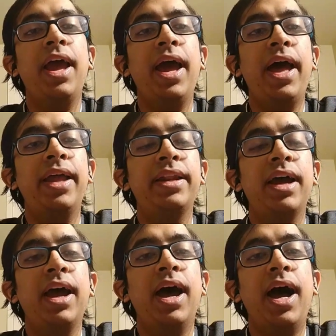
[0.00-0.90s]
And
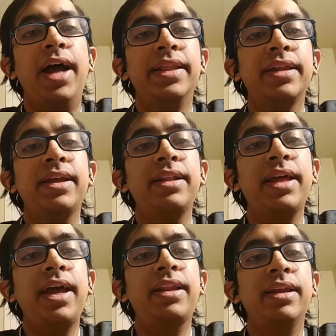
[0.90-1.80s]
other than
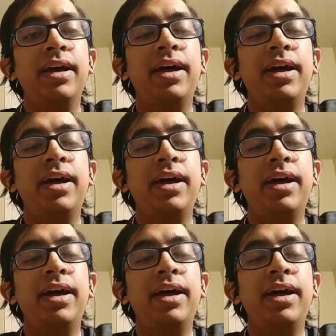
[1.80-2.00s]
that,